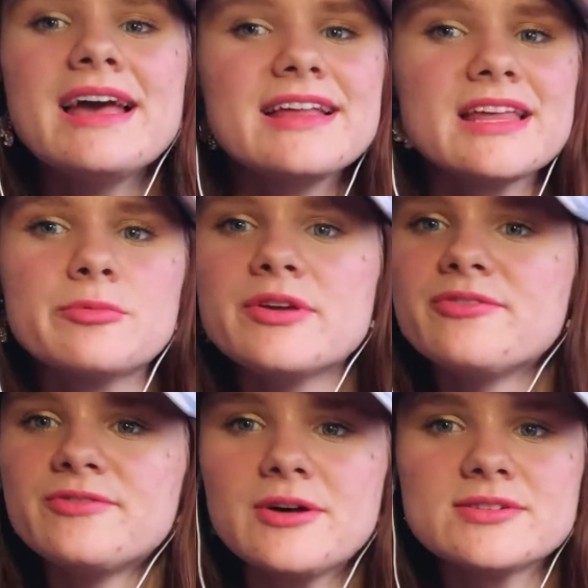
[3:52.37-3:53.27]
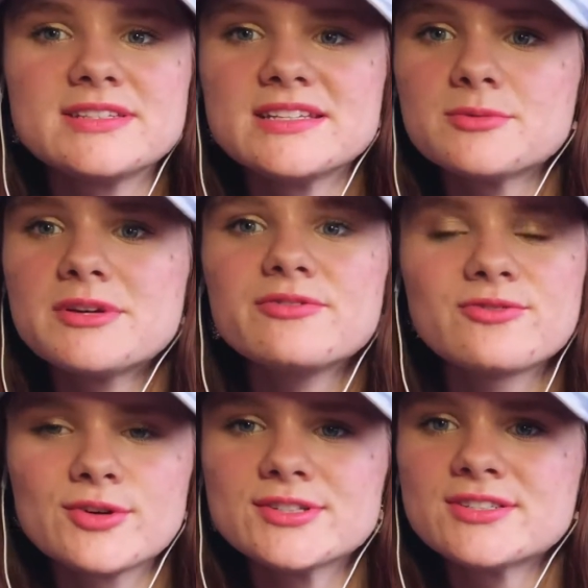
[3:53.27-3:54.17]
and that we felt since we
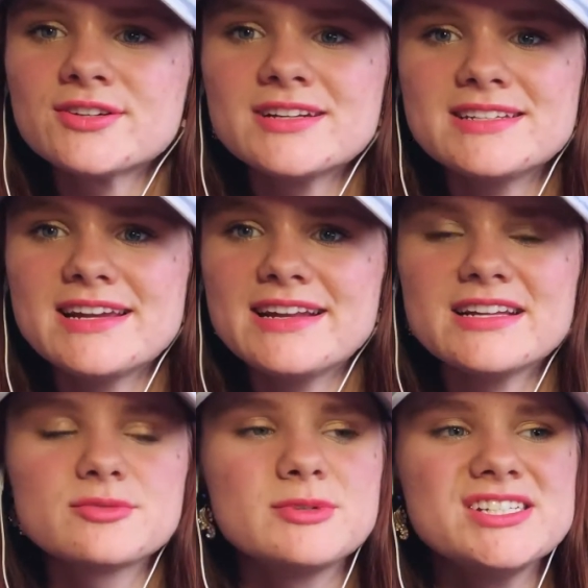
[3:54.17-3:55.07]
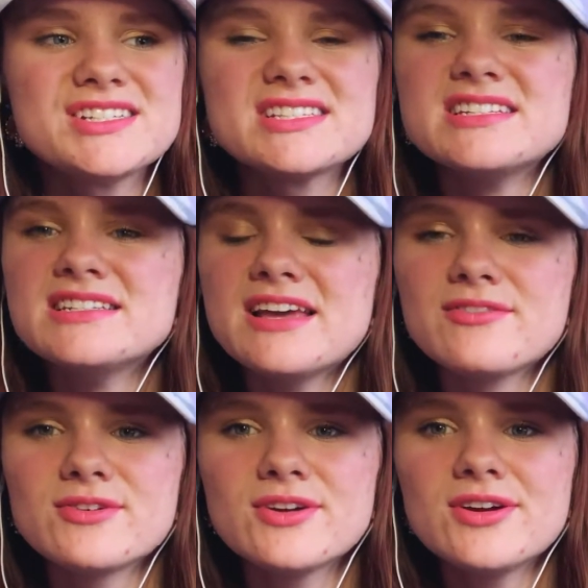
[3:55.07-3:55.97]
first started dating, is we just
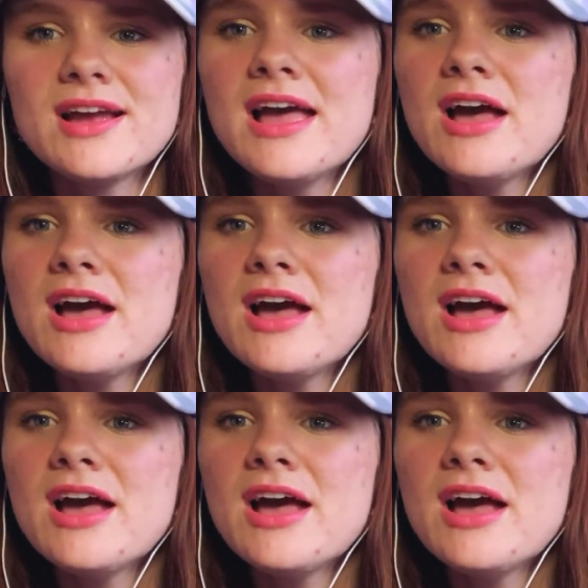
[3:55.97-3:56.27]
never